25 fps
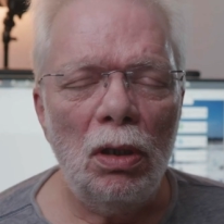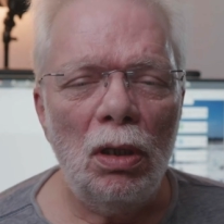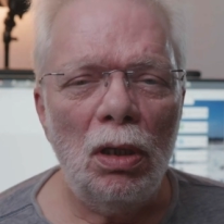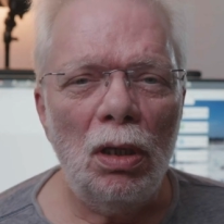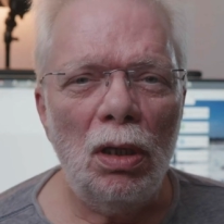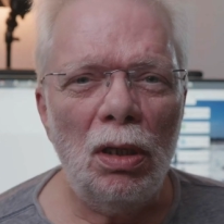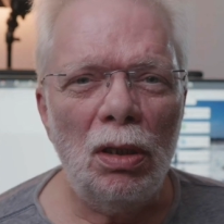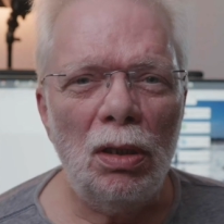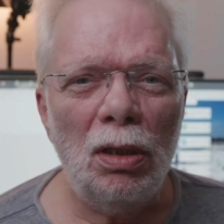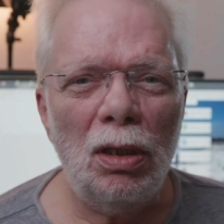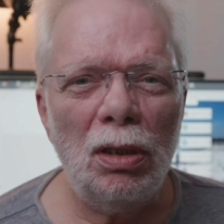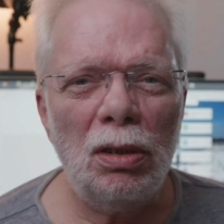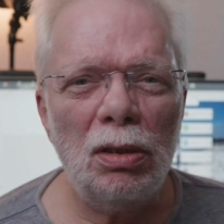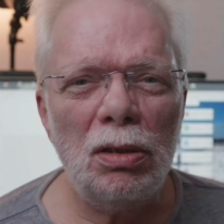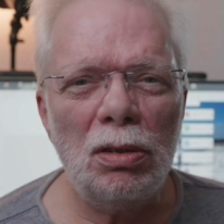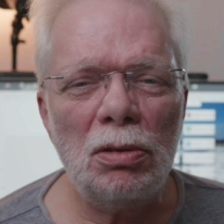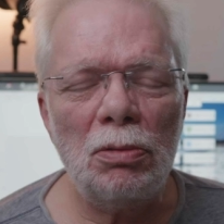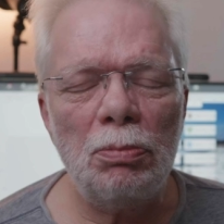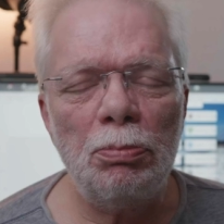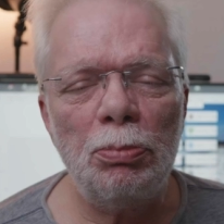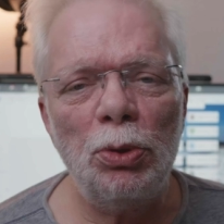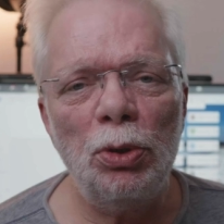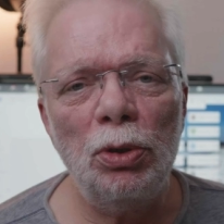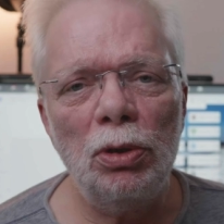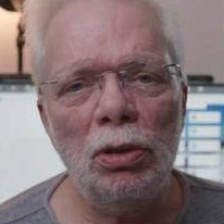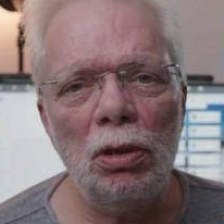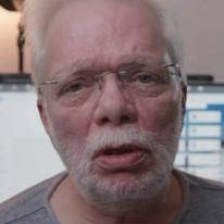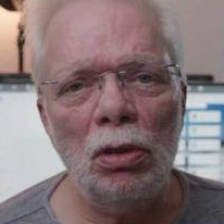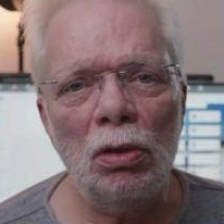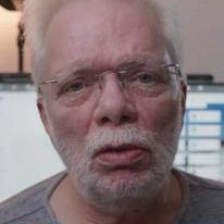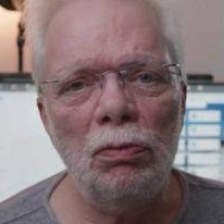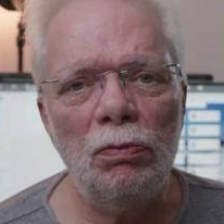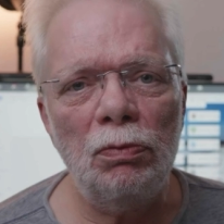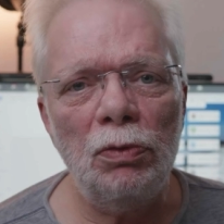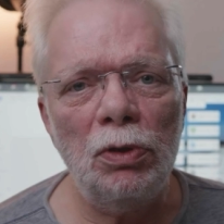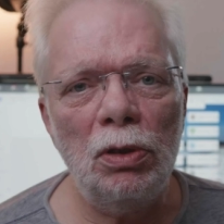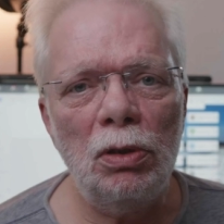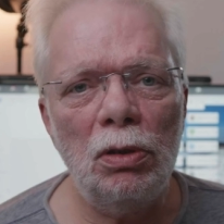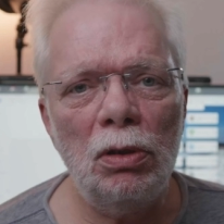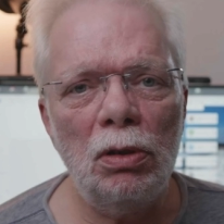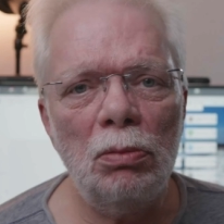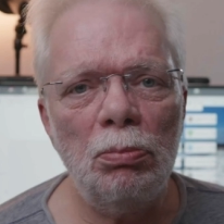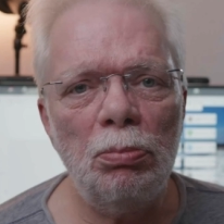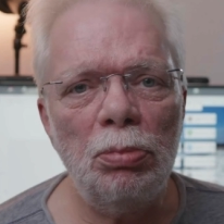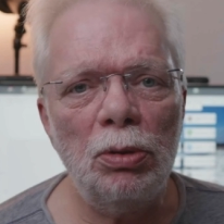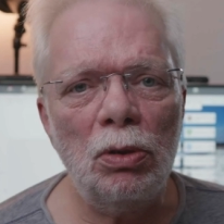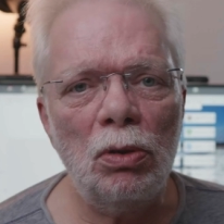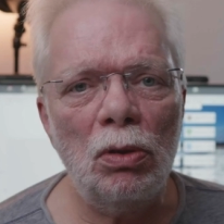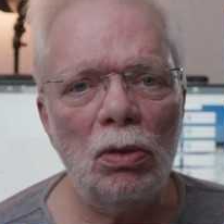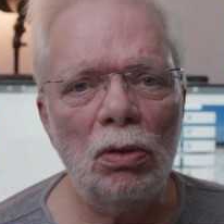And that is pretty convenient,
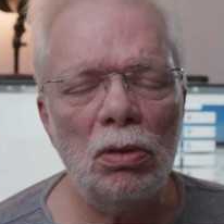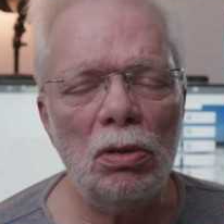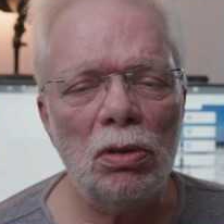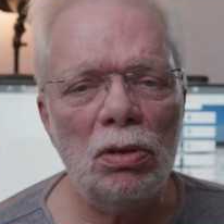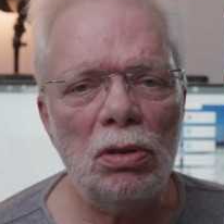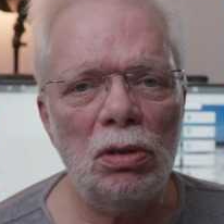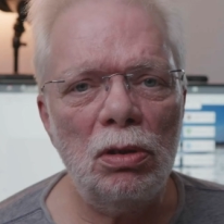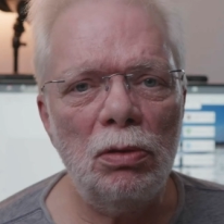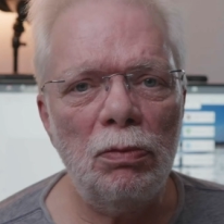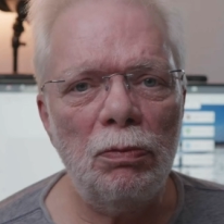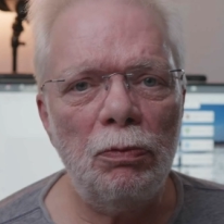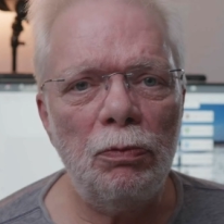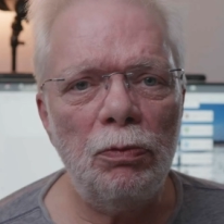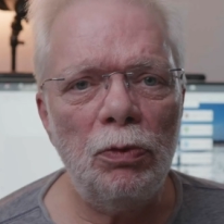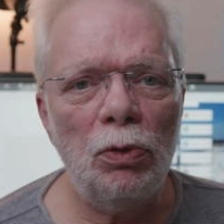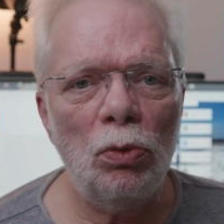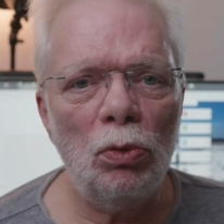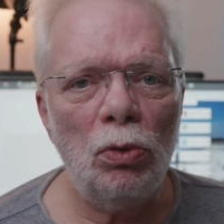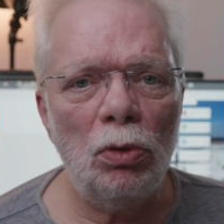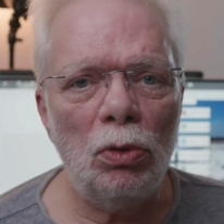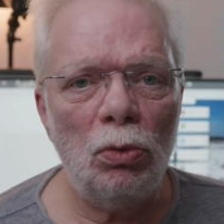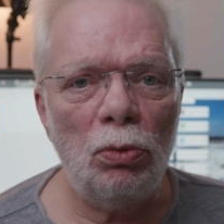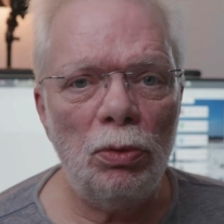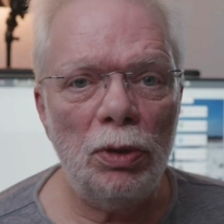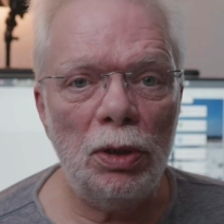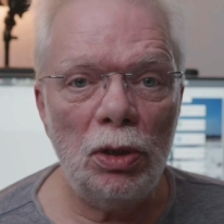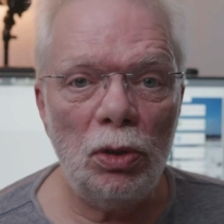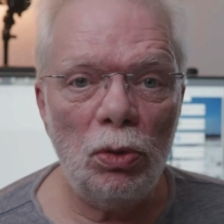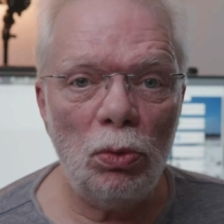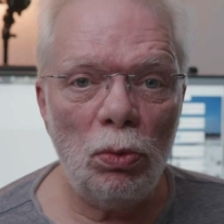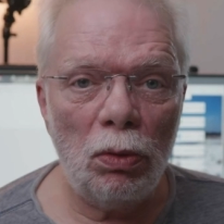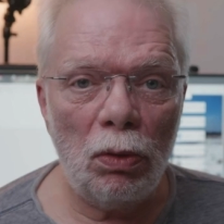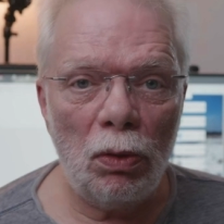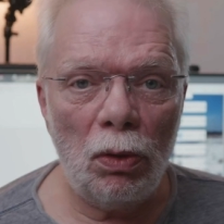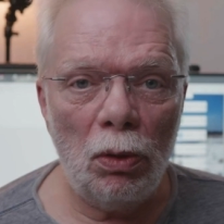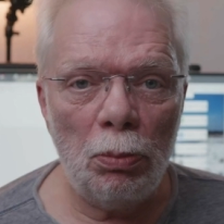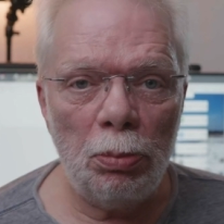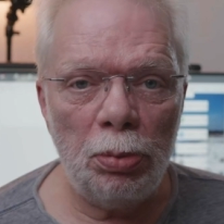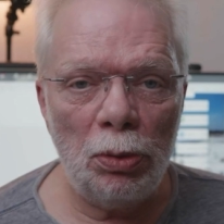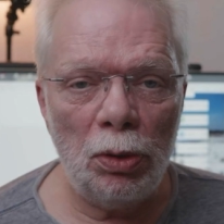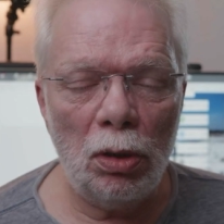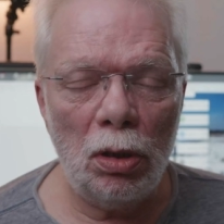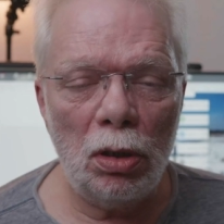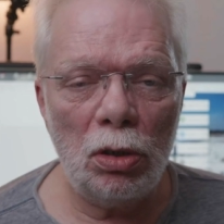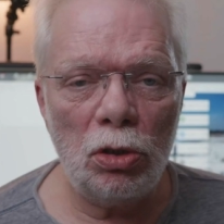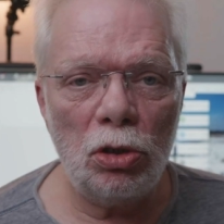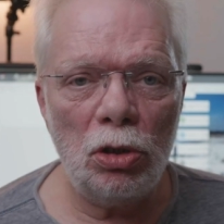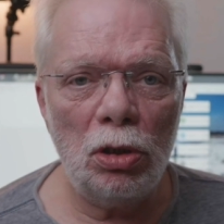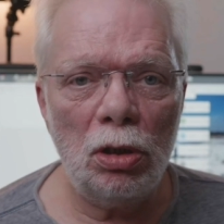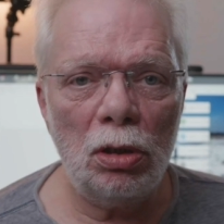because if you are ready with the
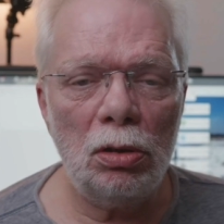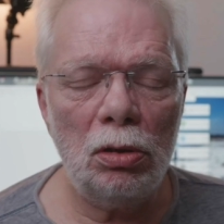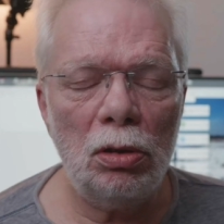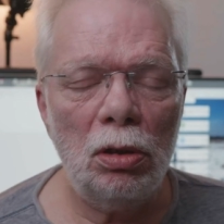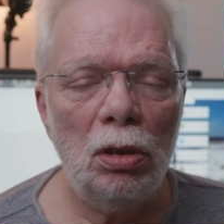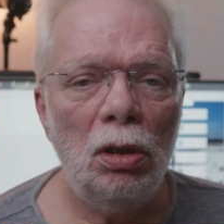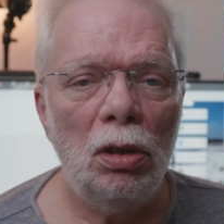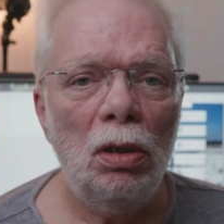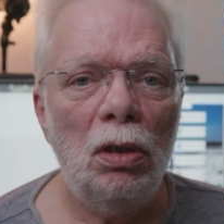project,